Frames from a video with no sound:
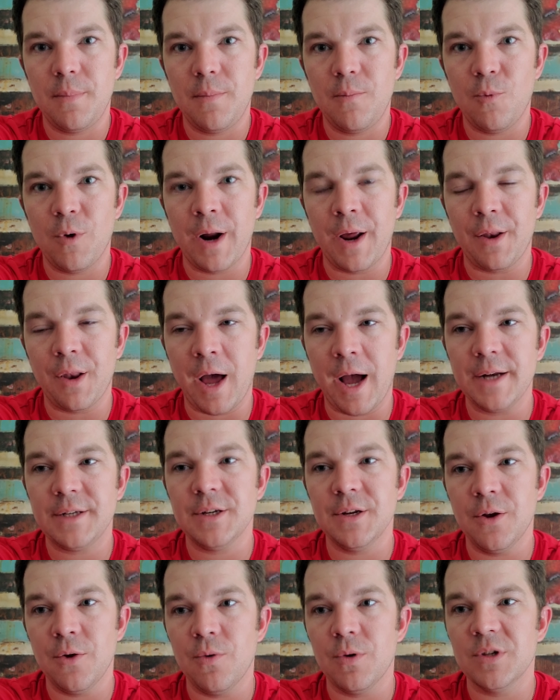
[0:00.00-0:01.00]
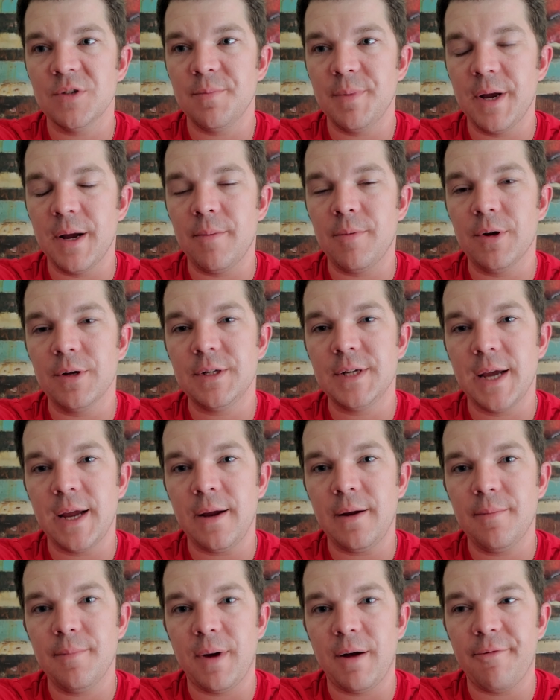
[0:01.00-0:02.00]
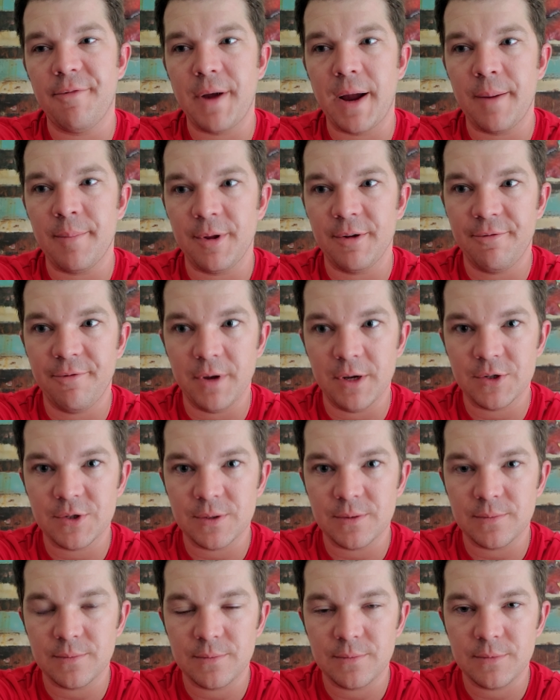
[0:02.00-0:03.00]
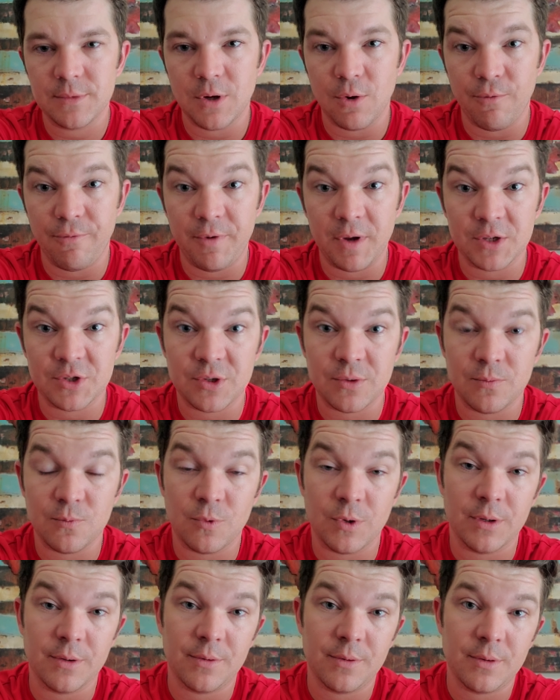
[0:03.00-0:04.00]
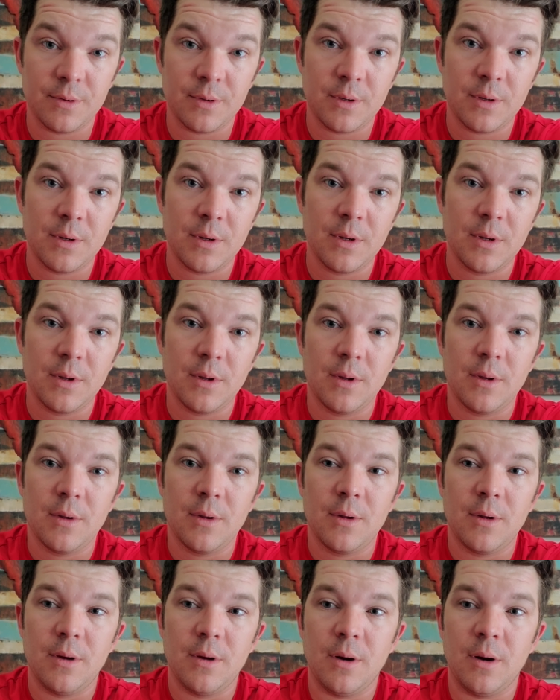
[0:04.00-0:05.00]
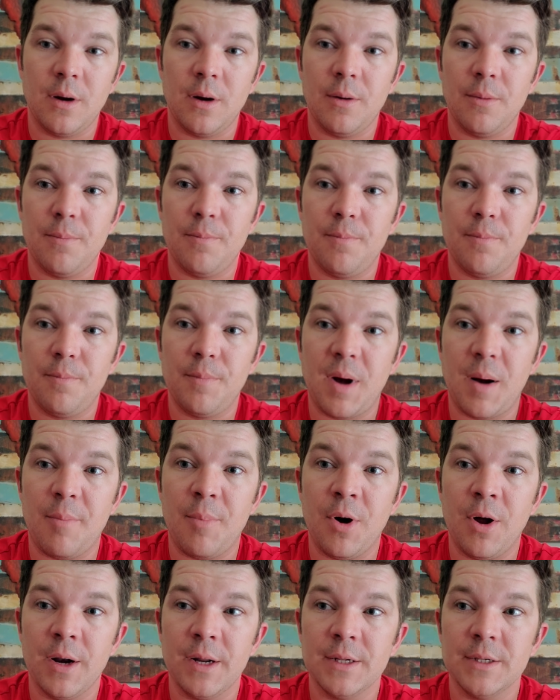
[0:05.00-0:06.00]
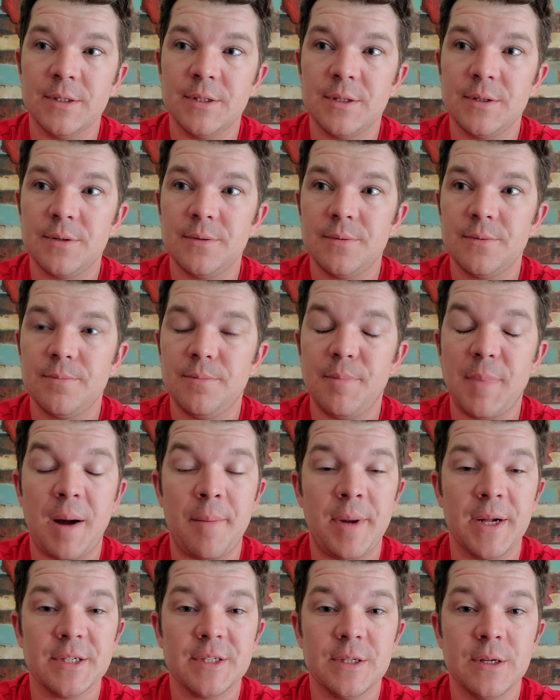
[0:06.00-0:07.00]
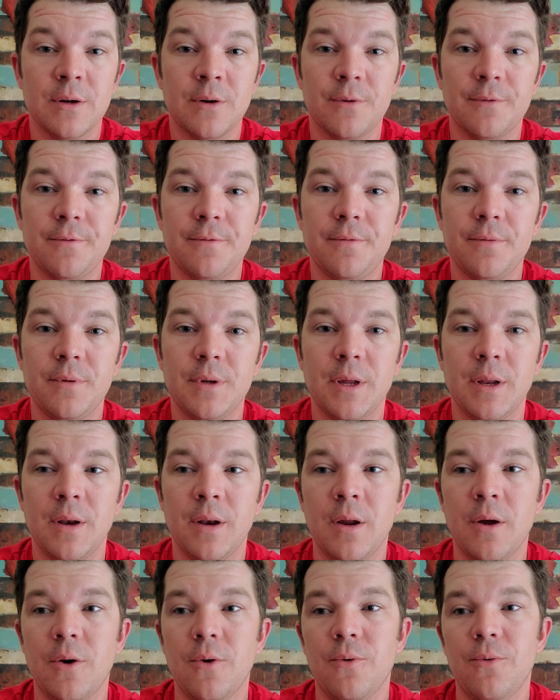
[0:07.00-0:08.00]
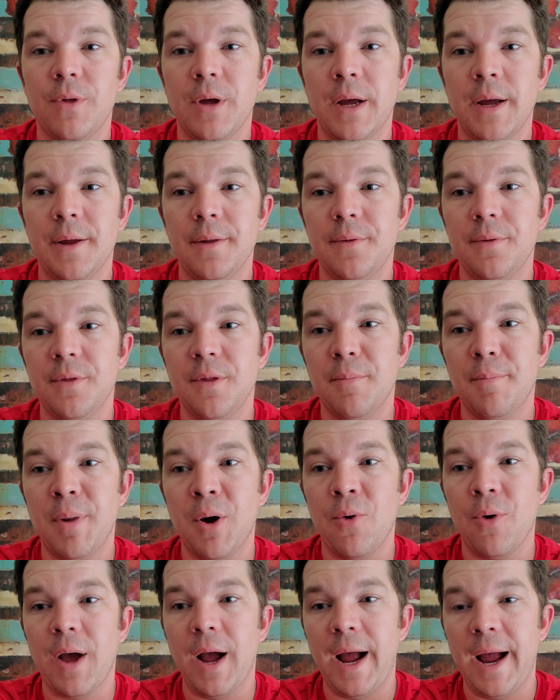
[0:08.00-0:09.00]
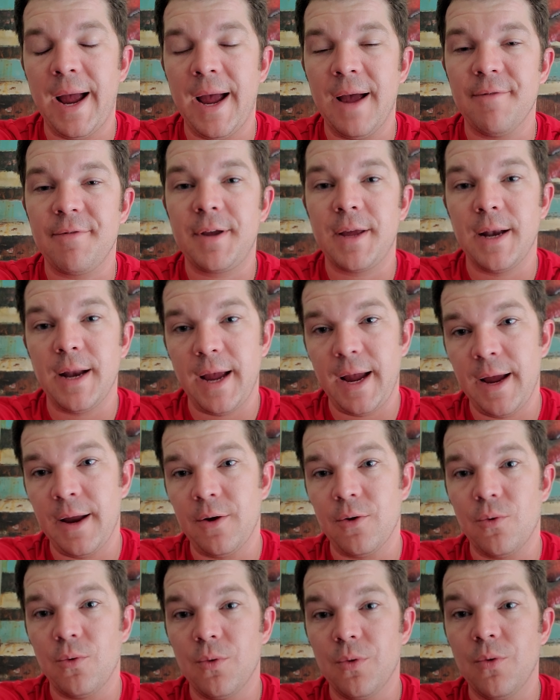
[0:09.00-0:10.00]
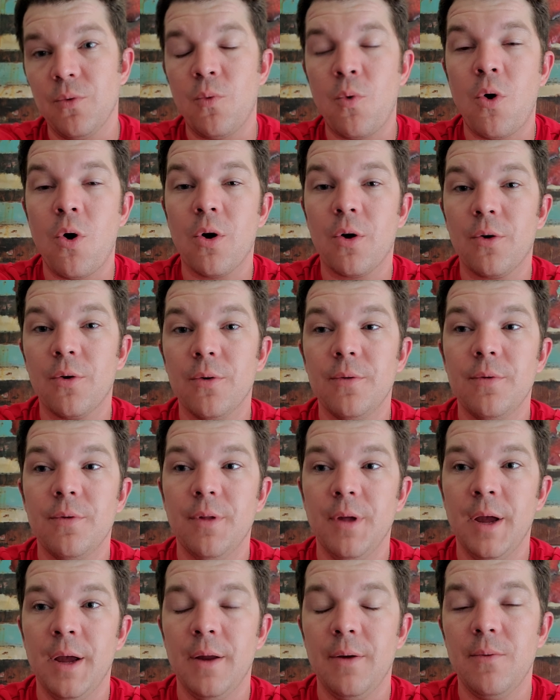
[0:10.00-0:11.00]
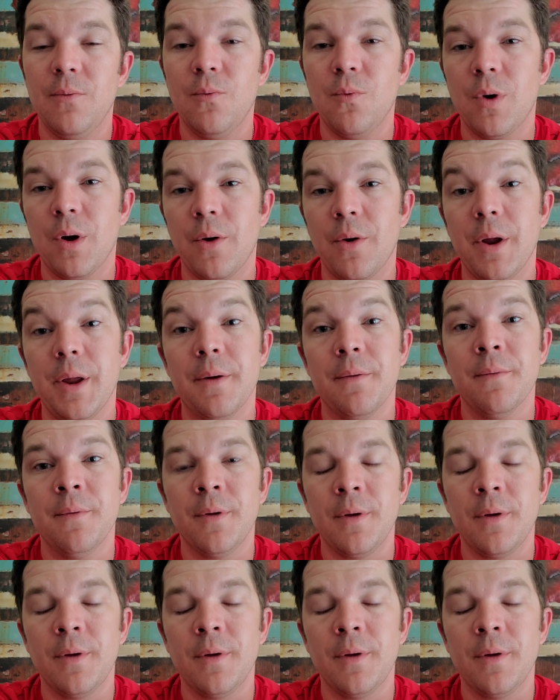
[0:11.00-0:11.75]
what I'd like to do is be able to take my family fishing, go fishing with my buddies, by myself, and know that the boat I have can handle the water that we're in.